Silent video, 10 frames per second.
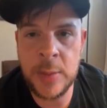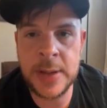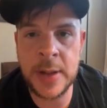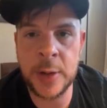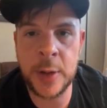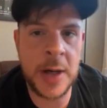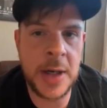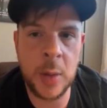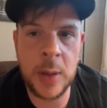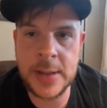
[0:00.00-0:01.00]
It's under
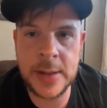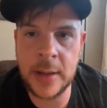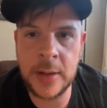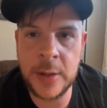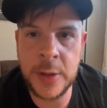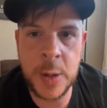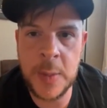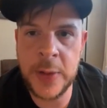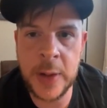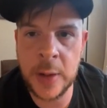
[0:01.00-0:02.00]
Grandel Wrestling on YouTube.
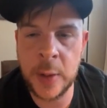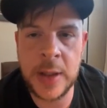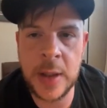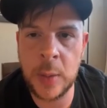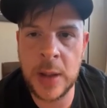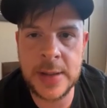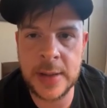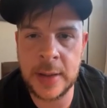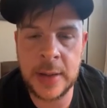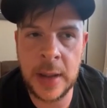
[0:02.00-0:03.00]
If you go to Grandel
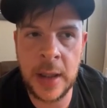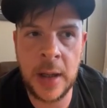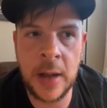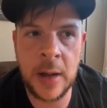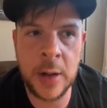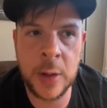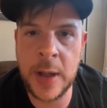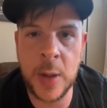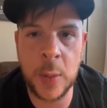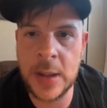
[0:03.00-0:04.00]
Wrestling, uh, our
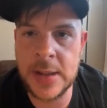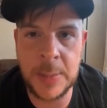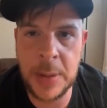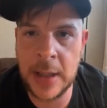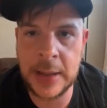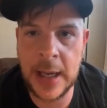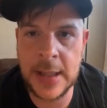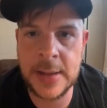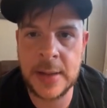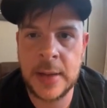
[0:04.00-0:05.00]
Grandel Wrestling
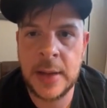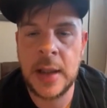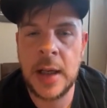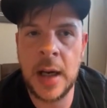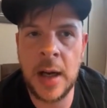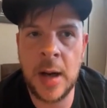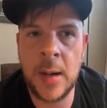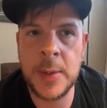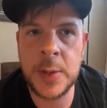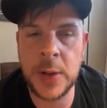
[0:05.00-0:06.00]
podcast
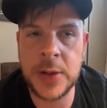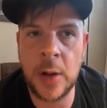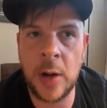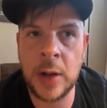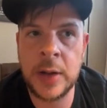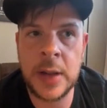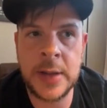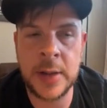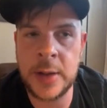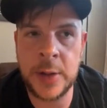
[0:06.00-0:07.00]
um, is what it's called.
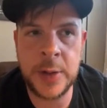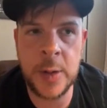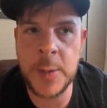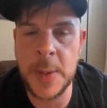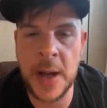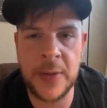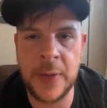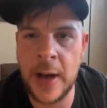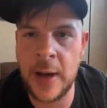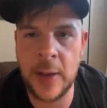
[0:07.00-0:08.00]
It's on YouTube,
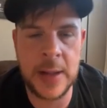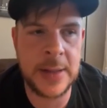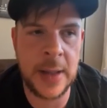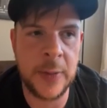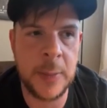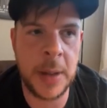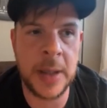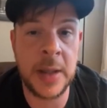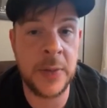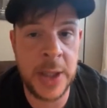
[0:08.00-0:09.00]
Spotify, all that stuff.
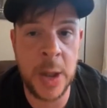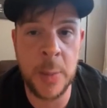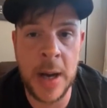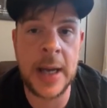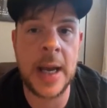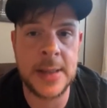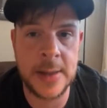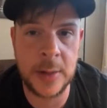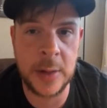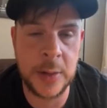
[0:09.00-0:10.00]
But the video podcast
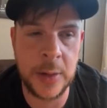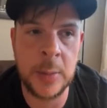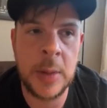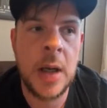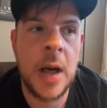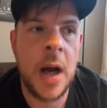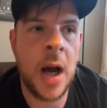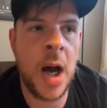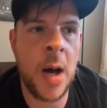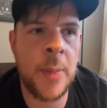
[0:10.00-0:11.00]
is on YouTube.
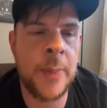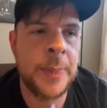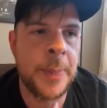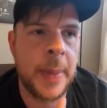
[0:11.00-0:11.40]
Um, okay.